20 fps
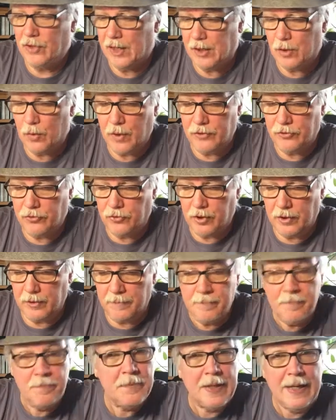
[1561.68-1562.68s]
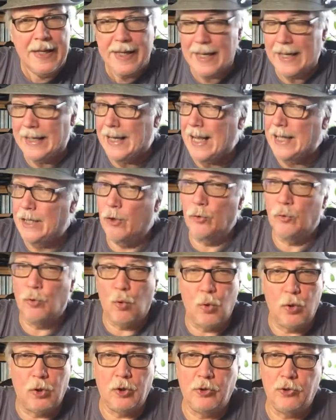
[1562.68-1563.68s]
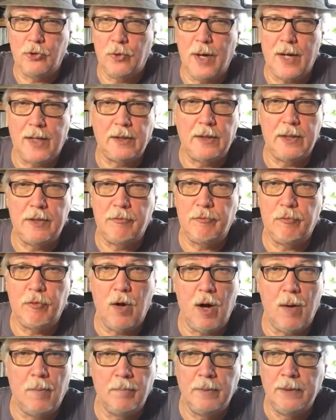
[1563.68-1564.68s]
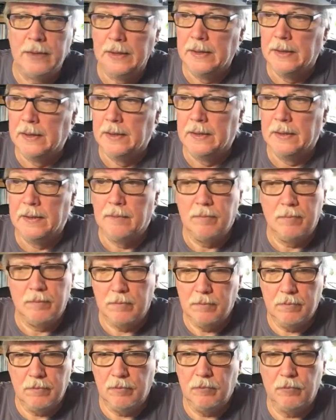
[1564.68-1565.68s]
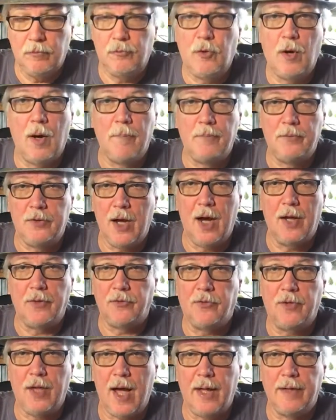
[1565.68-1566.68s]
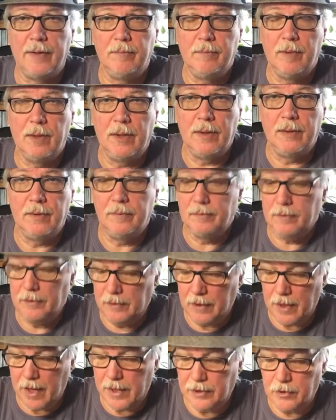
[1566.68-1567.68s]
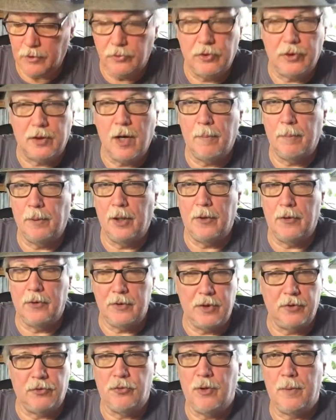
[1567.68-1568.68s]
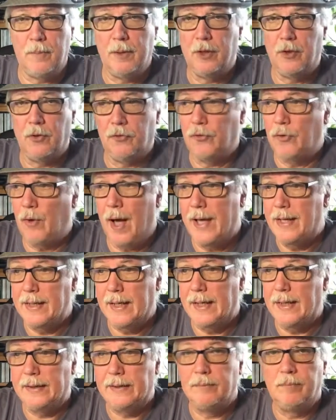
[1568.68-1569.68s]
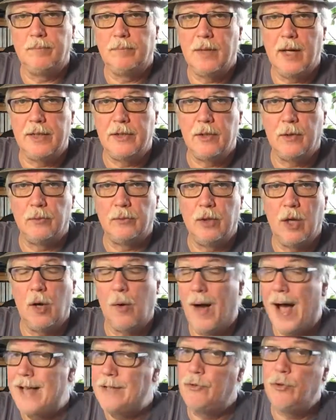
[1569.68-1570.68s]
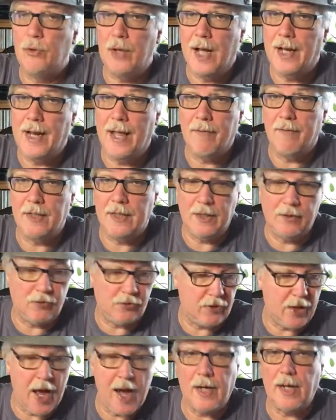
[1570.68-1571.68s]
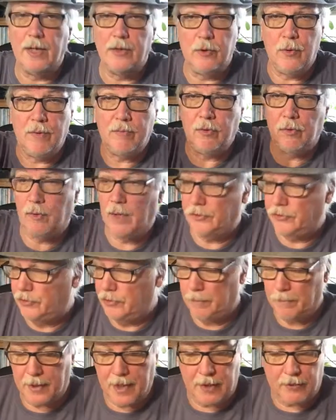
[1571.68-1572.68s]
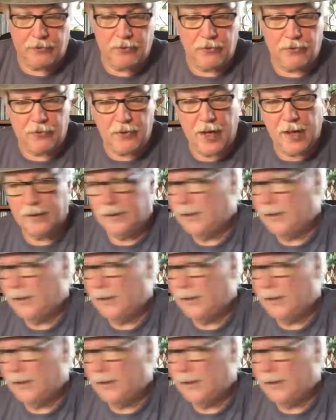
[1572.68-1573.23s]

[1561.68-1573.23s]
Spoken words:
that question, and I don't order directly from Dust. I use a couple other distributors, so I don't know. I do not have any in stock. I do have a Russian box in stock.